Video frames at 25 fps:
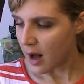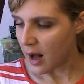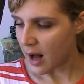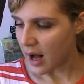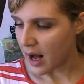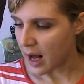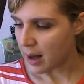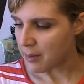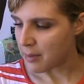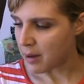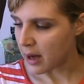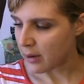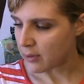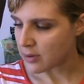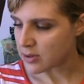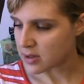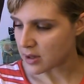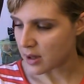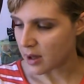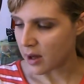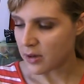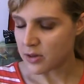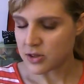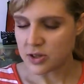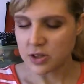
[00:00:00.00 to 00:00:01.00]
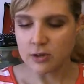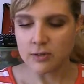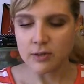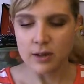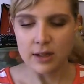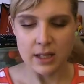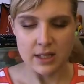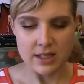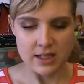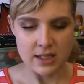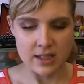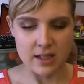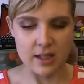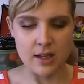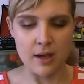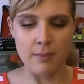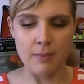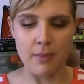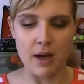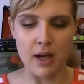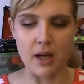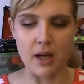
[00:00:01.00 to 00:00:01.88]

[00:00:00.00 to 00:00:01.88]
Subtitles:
I was also really digging my